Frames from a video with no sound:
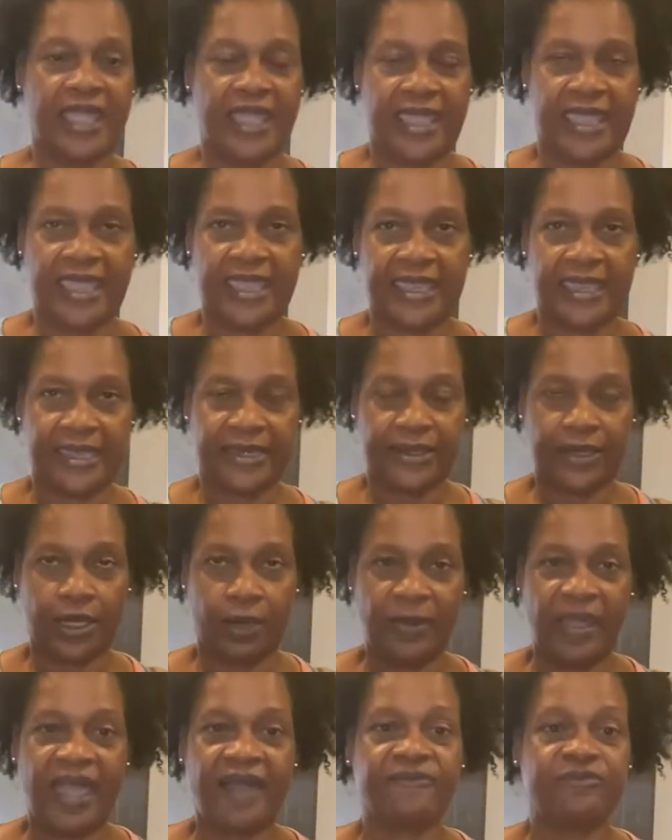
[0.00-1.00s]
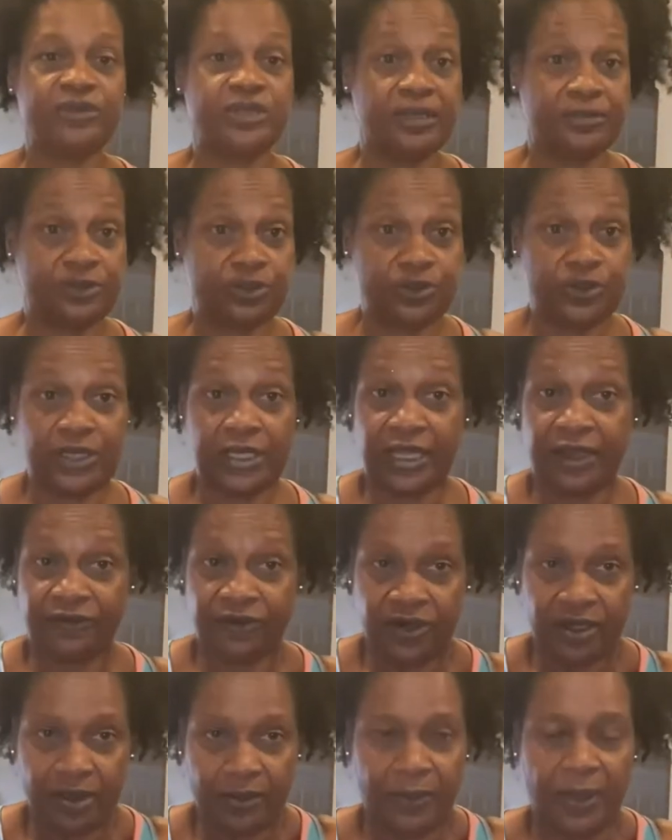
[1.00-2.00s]
and um, having them to deliver
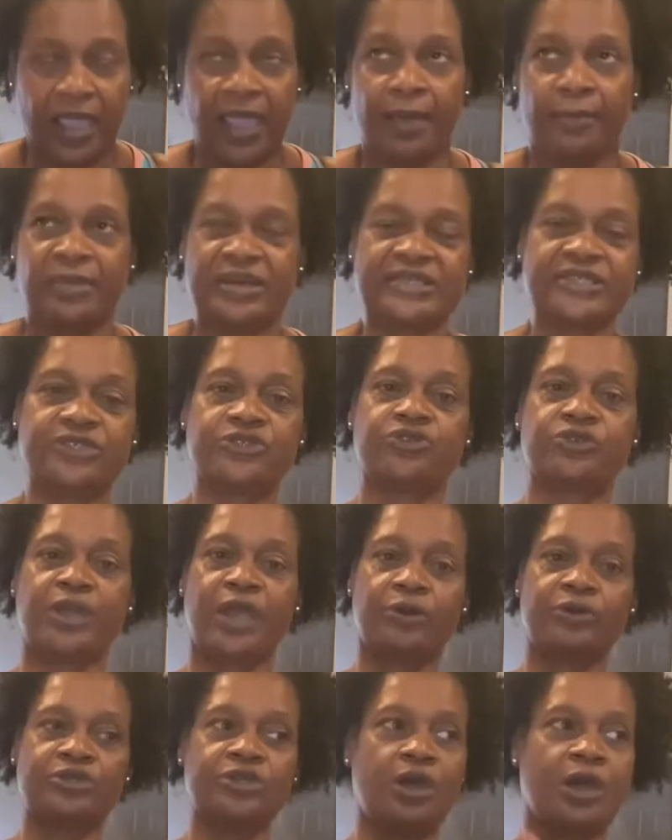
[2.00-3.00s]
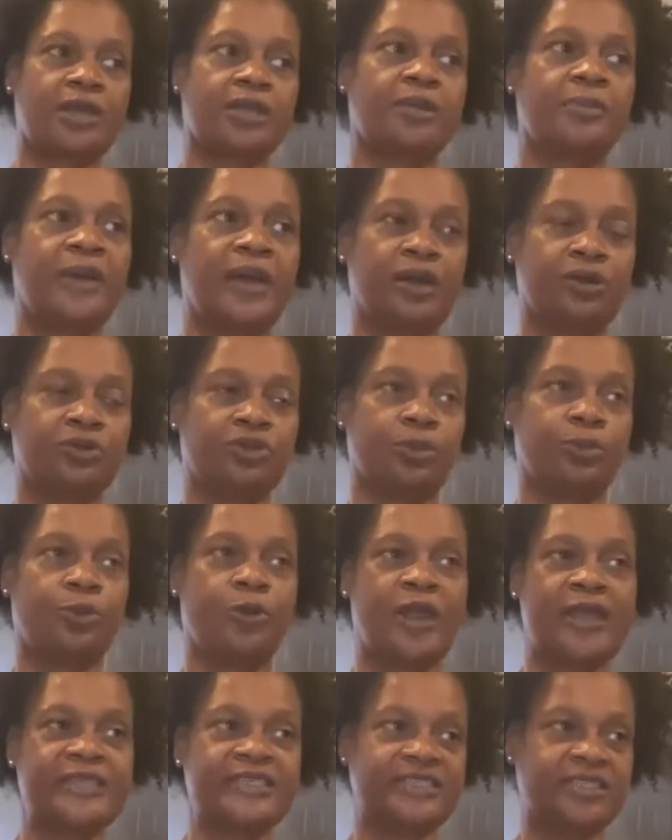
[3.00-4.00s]
them. My sister and I were talking about the
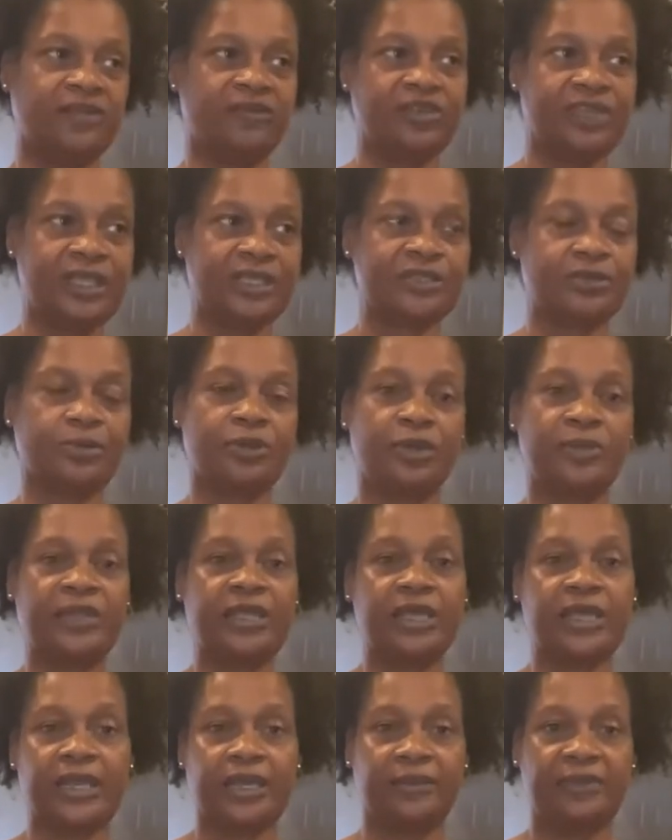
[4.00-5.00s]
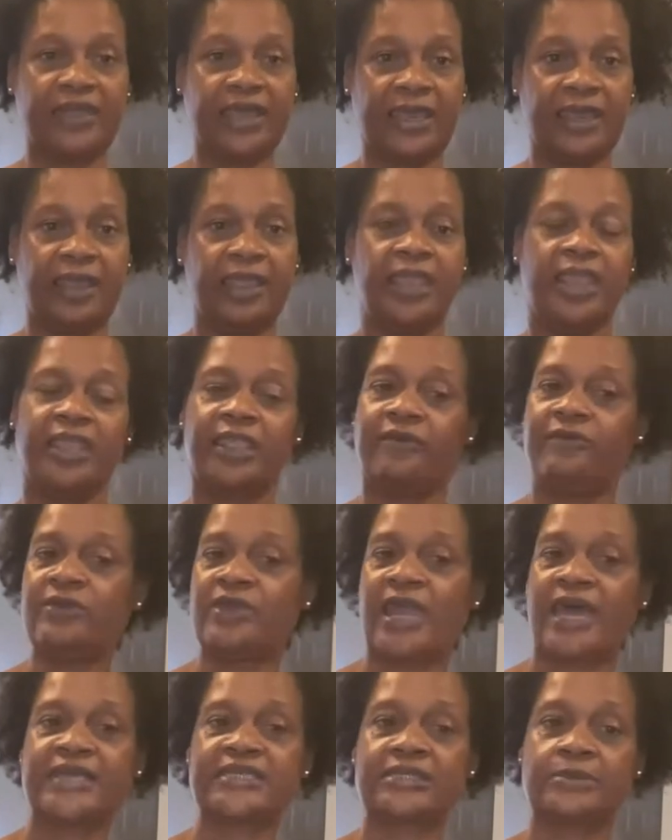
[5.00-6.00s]
price and everything. So I'm gonna be looking up that, give you
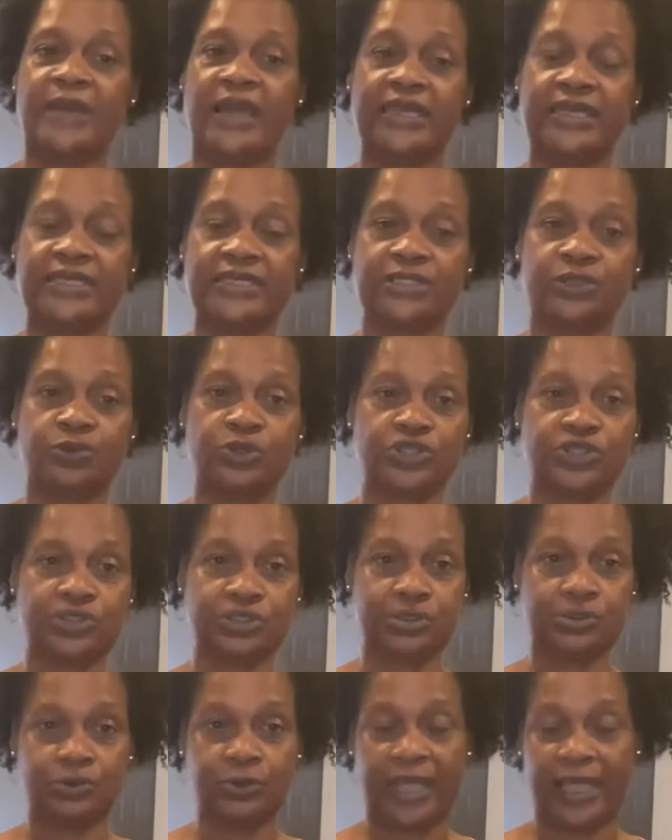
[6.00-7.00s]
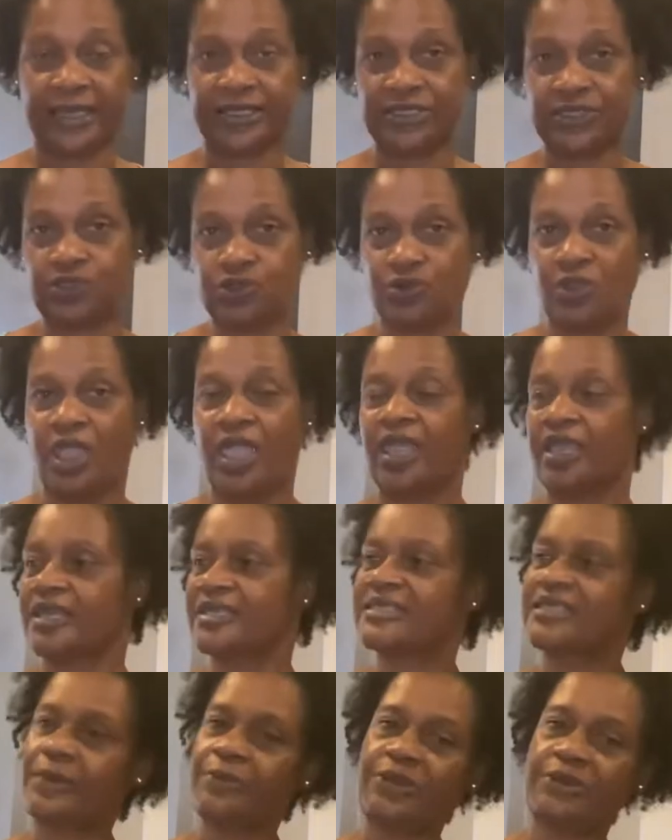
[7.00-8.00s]
guys some ideas of what you'd like to do. Cause
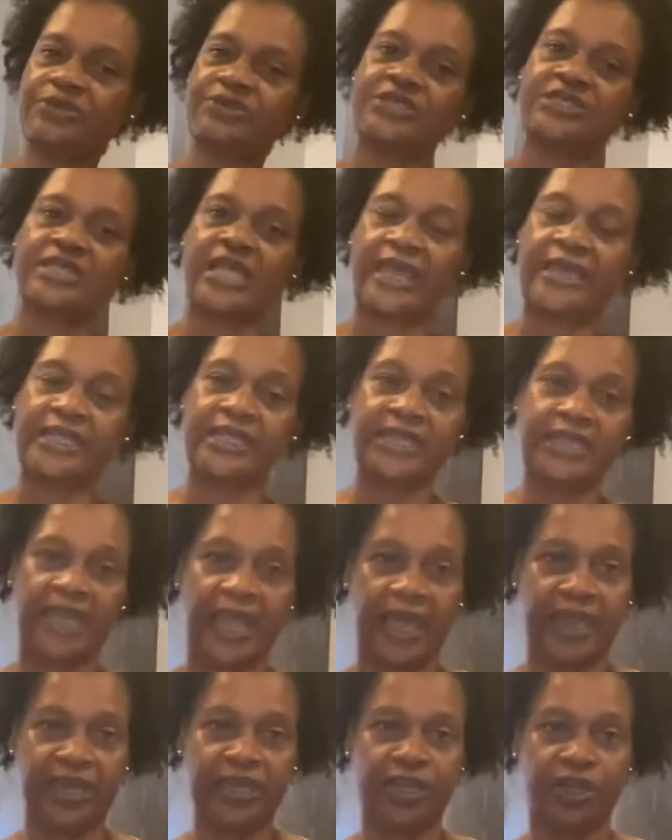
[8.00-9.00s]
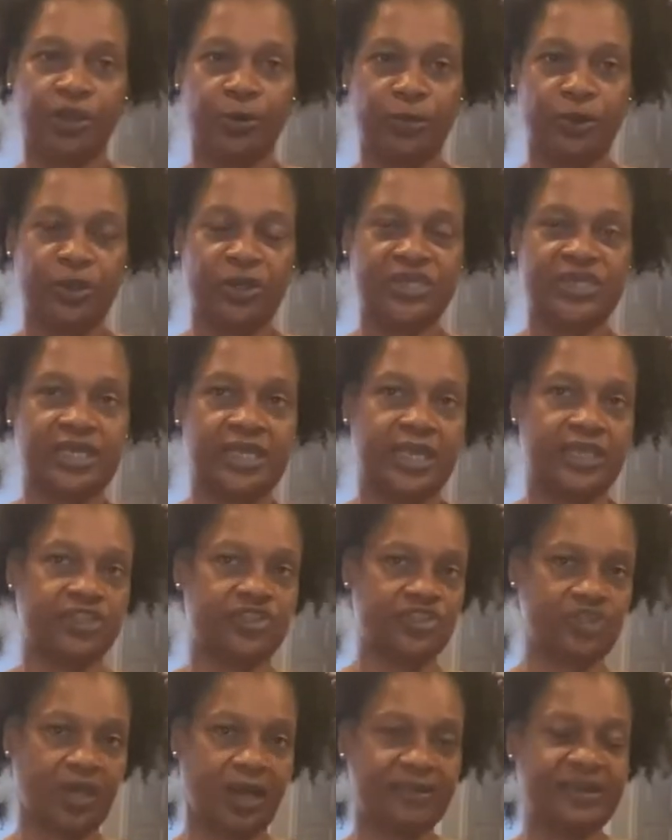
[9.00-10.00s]
some people just like to get out in the community and
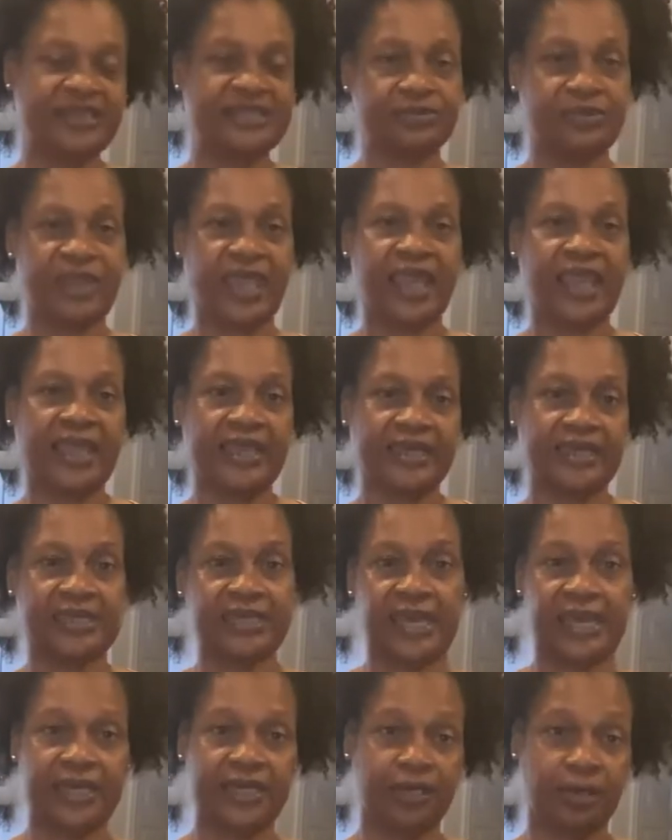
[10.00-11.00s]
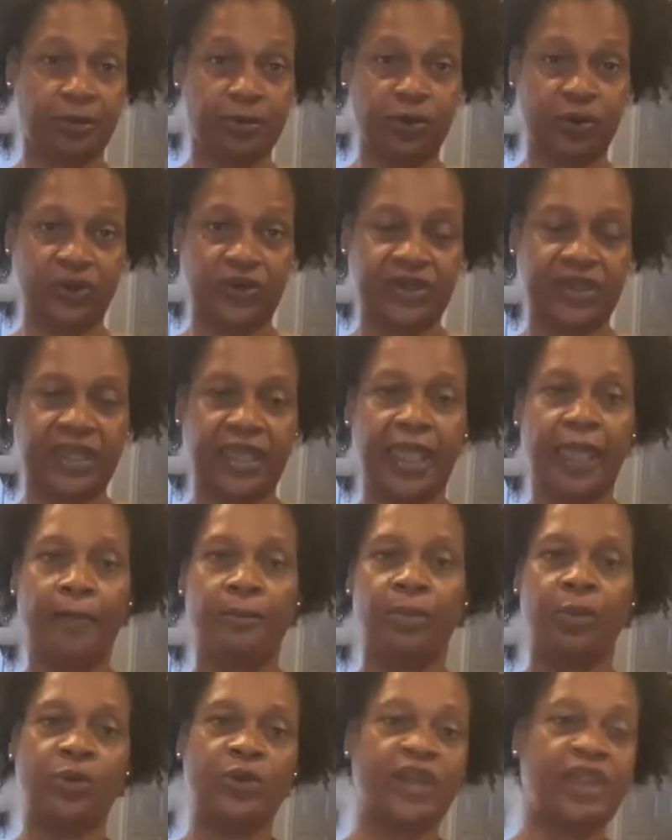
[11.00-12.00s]
shop. That's me, I like to get out in the community.
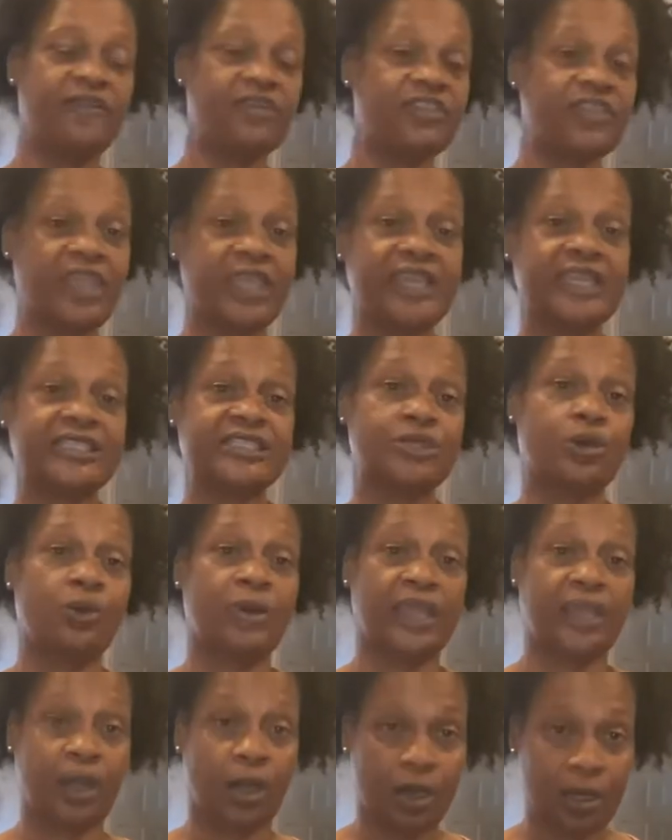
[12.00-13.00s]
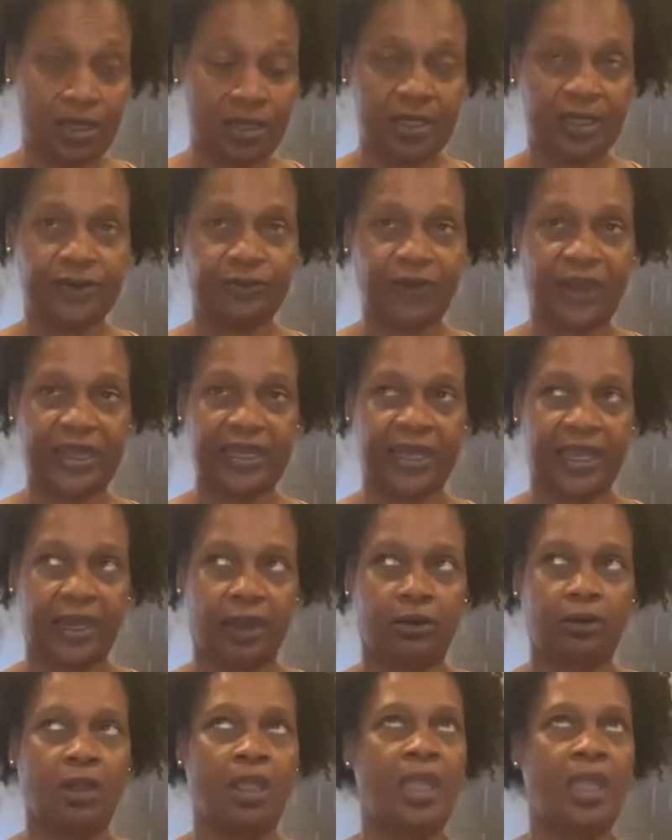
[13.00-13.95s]
But with everything that's going on right now,